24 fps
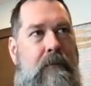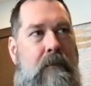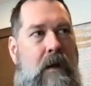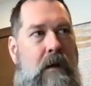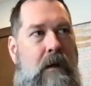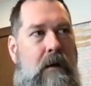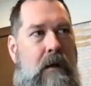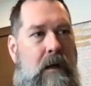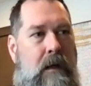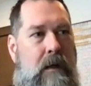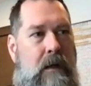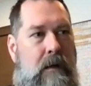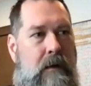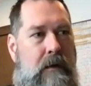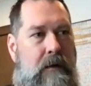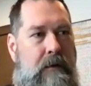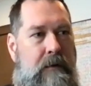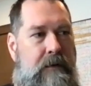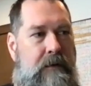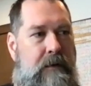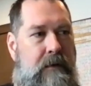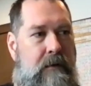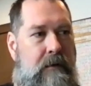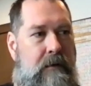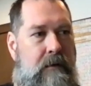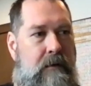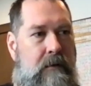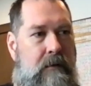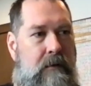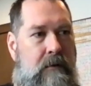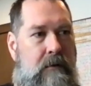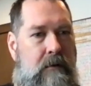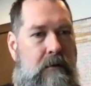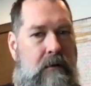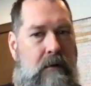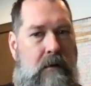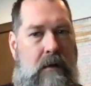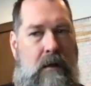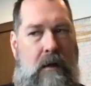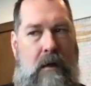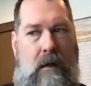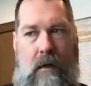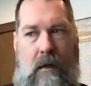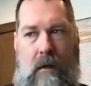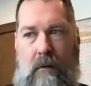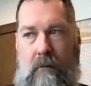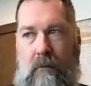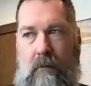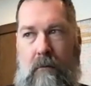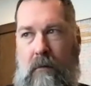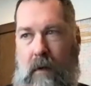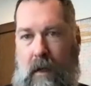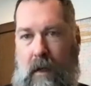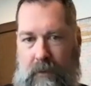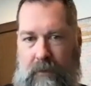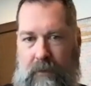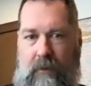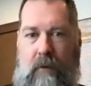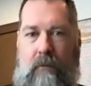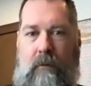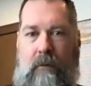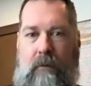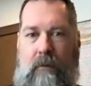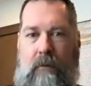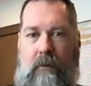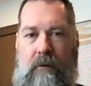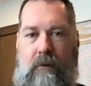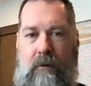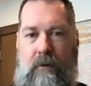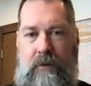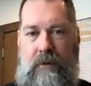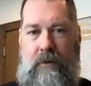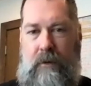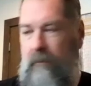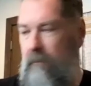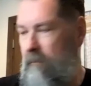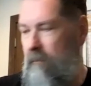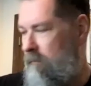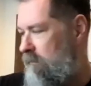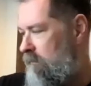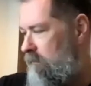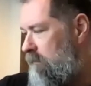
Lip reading: and also a Rosicrucian.